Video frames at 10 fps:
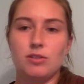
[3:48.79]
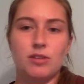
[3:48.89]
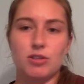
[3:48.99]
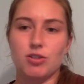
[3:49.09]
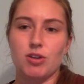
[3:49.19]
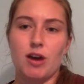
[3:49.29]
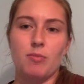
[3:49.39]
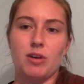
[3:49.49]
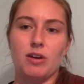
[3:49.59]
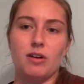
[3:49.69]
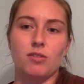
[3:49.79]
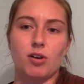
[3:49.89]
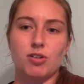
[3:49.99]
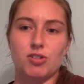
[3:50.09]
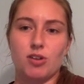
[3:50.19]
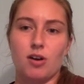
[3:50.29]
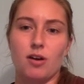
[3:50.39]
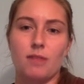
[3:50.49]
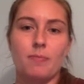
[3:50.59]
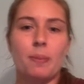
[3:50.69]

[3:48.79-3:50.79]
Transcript: there should not be a large scar.